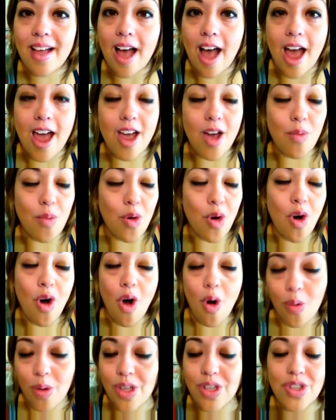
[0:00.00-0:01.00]
I will
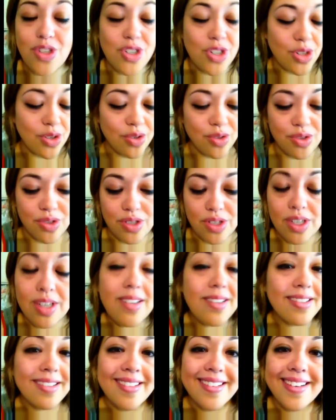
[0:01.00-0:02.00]
always choose
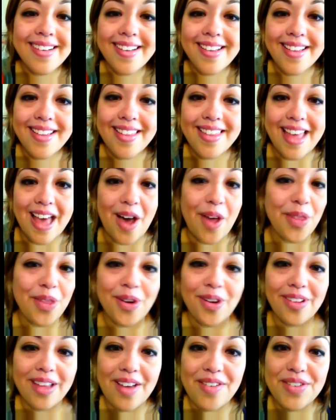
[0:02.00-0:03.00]
the
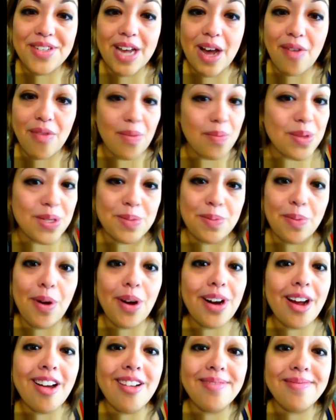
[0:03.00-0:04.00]
healthier lifestyle from this
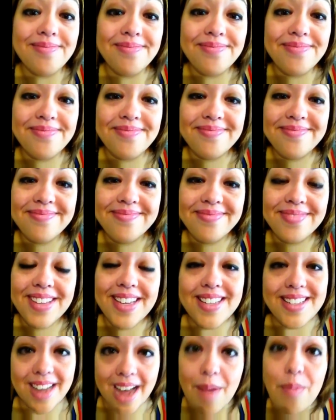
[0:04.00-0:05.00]
point on,
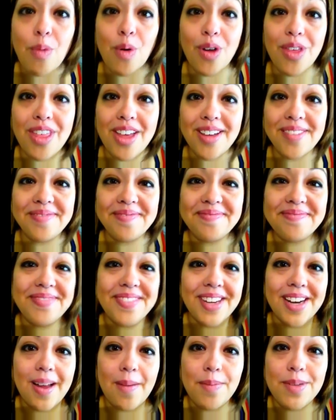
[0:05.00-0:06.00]
because I'm worth it,
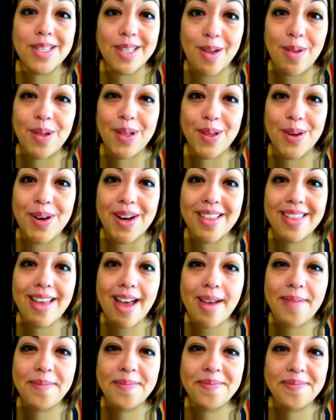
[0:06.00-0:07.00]
and I'm slowly learning
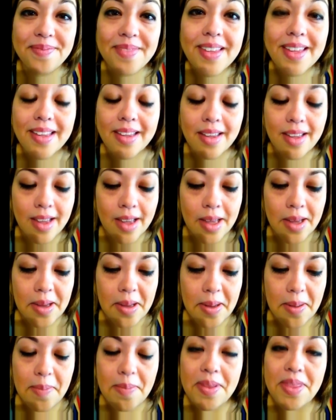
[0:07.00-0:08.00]
that.
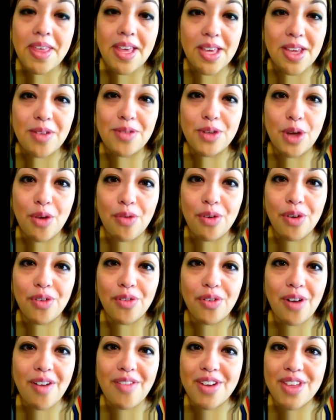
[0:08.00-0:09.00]
But thank you, Topher,
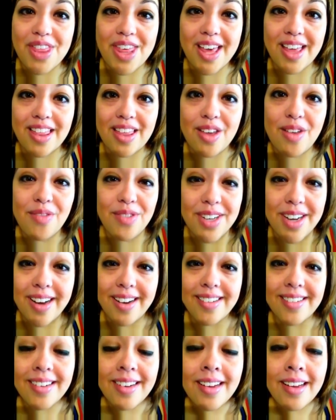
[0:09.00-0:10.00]
for everything that you've
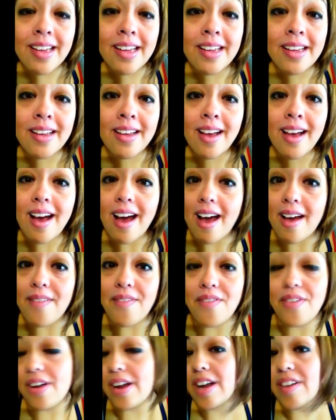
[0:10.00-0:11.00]
done.
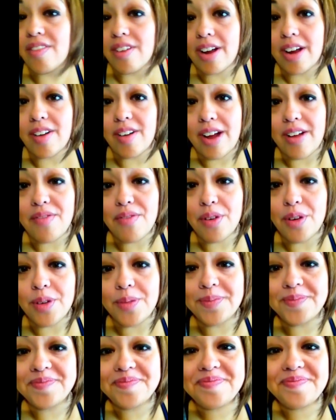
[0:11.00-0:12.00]
I'm very, very
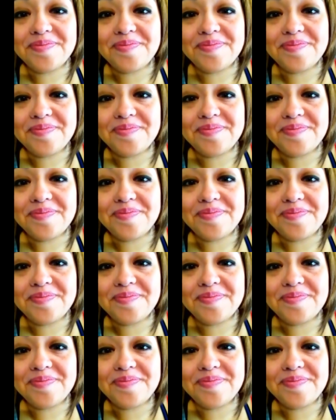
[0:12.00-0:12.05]
grateful,